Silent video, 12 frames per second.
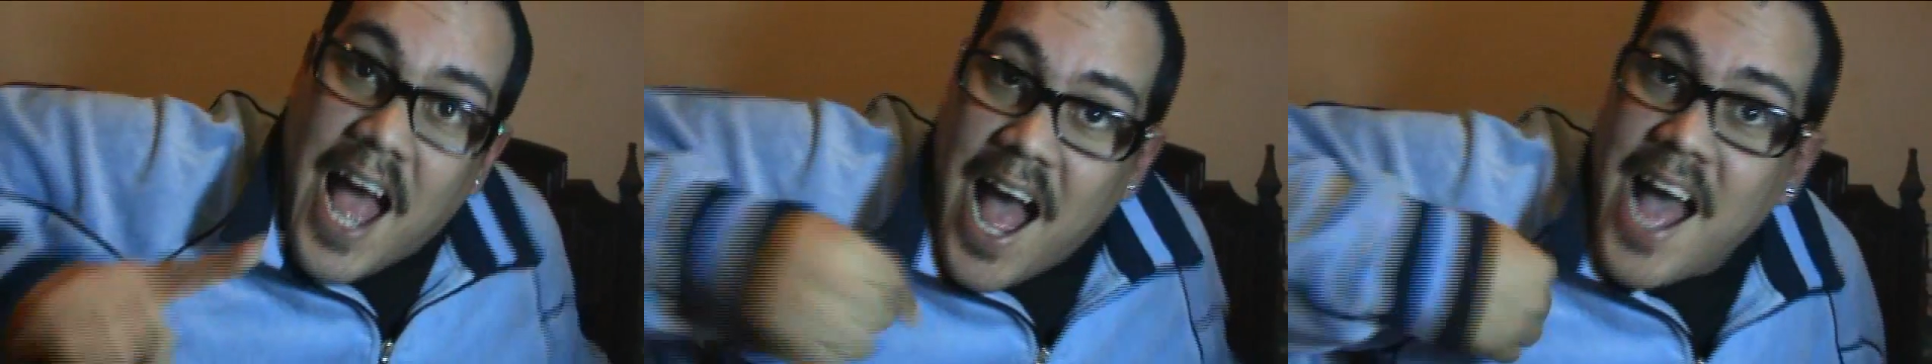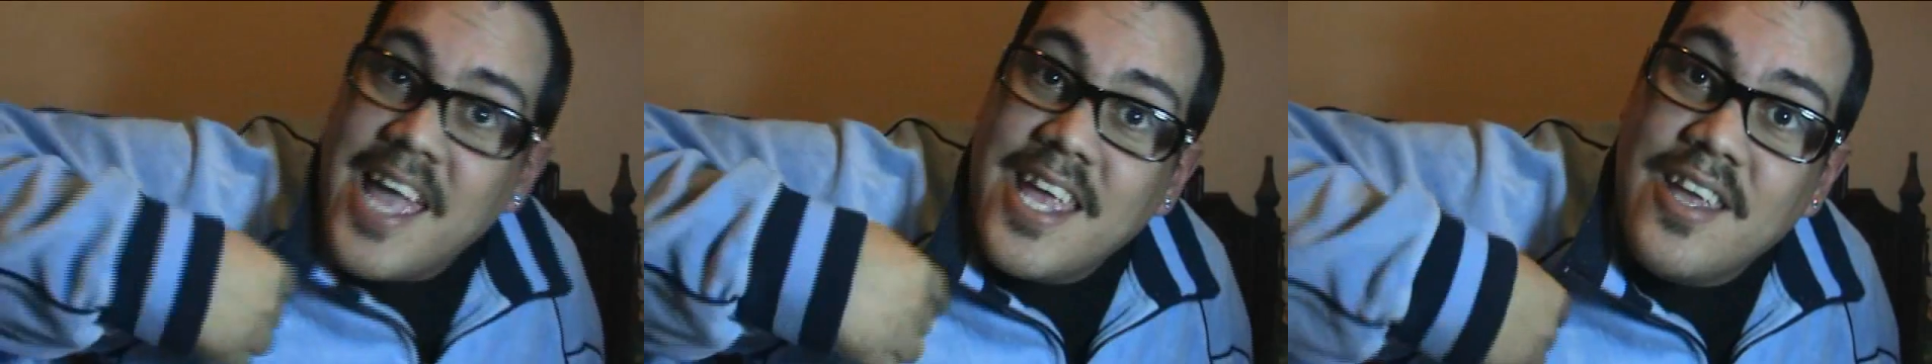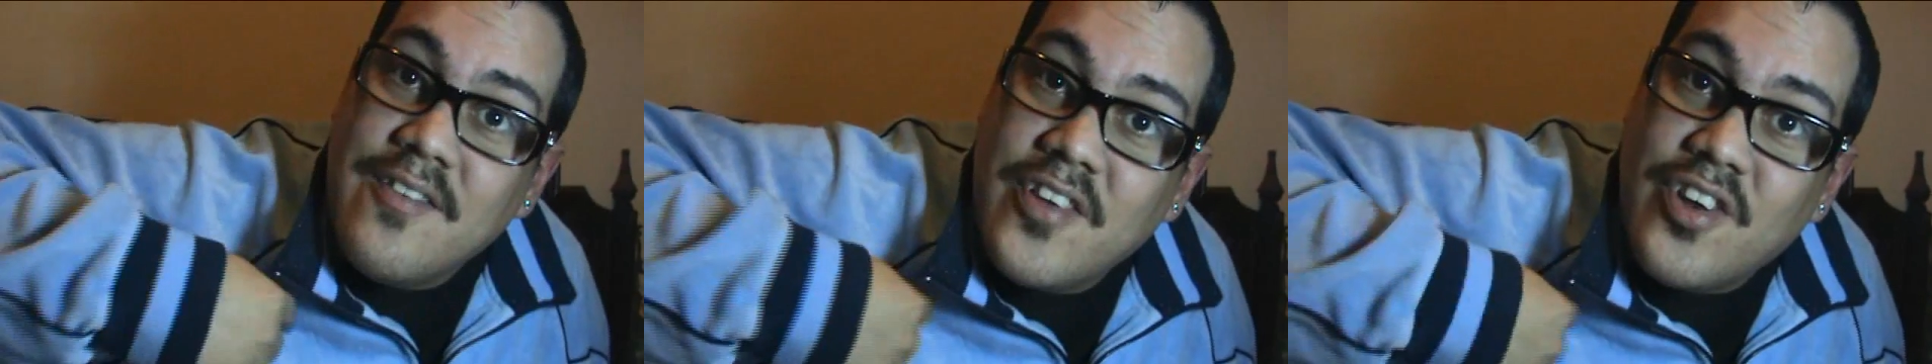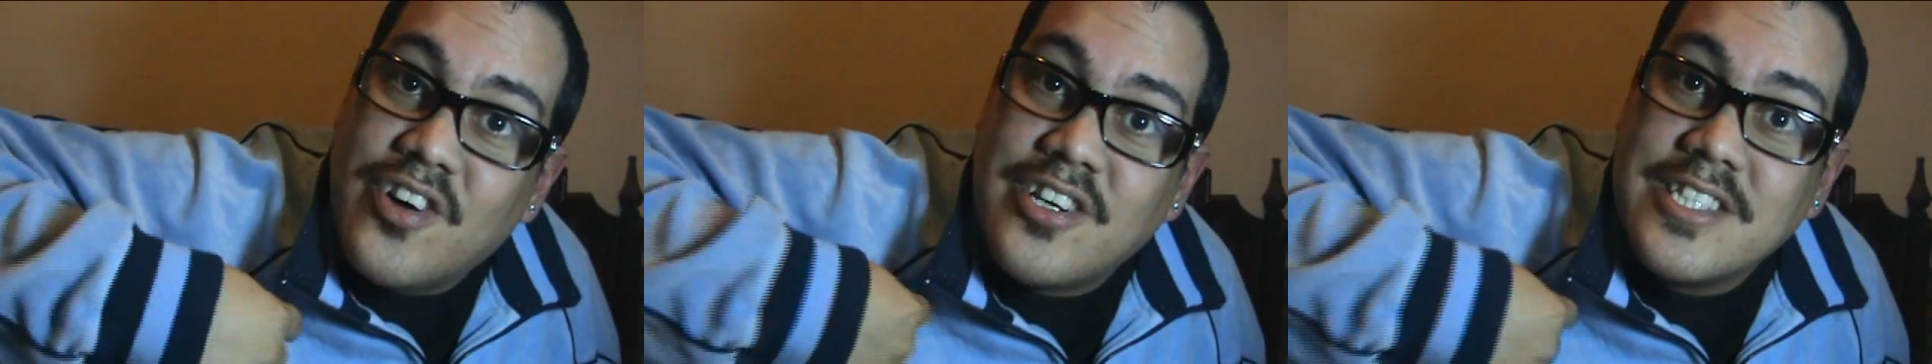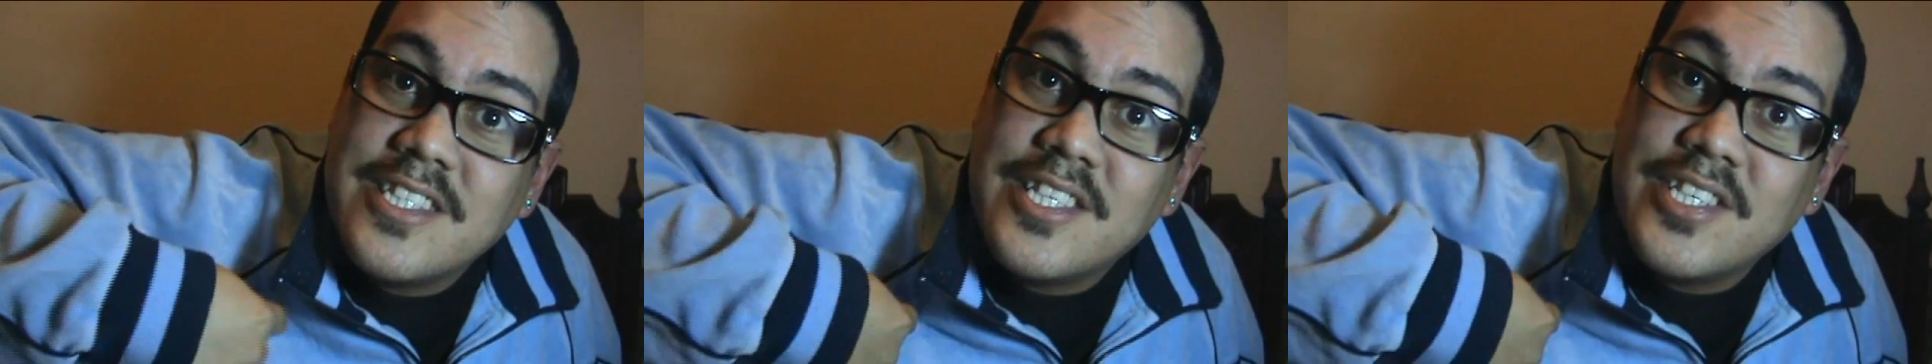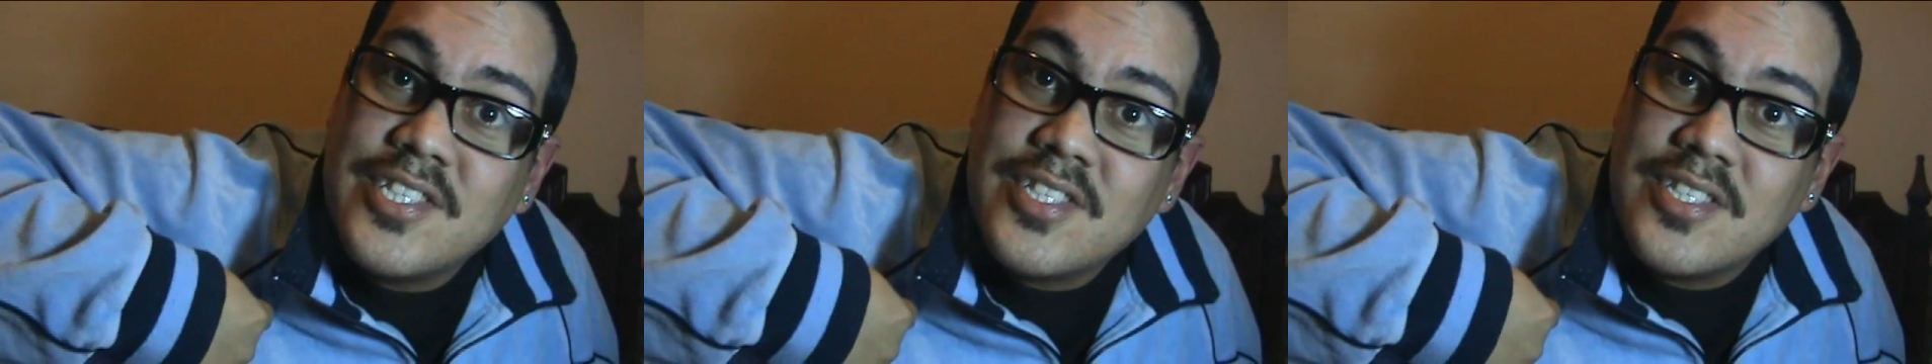I even
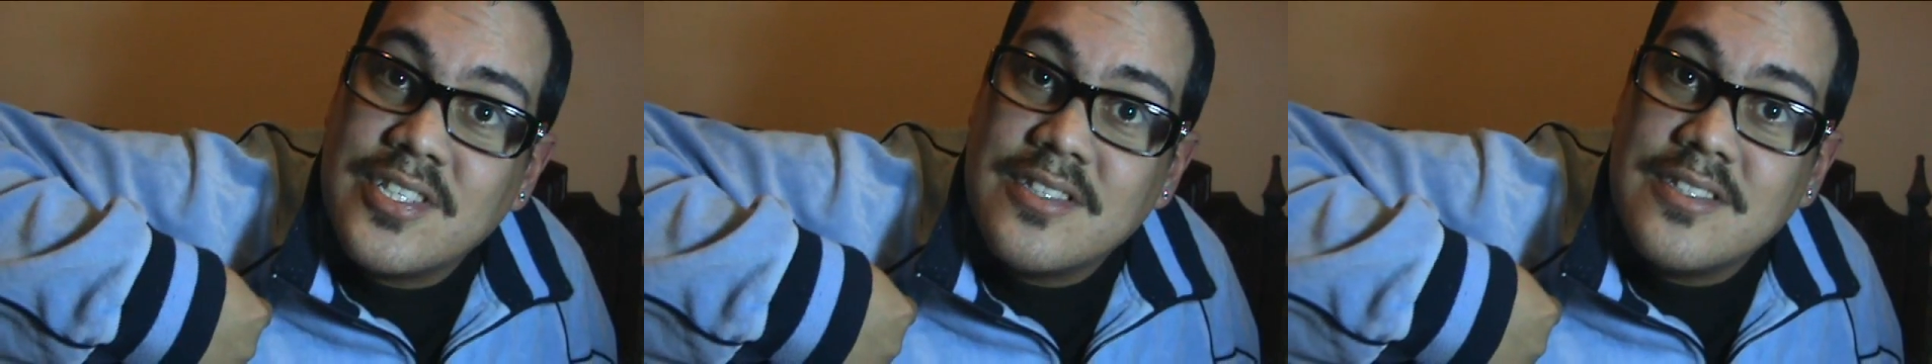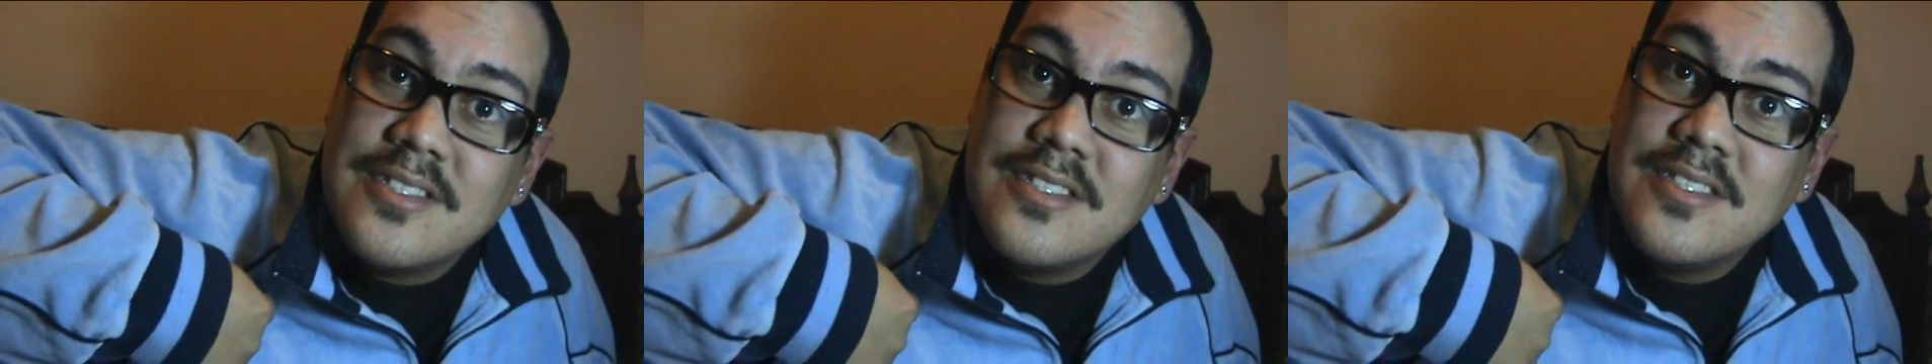auditioned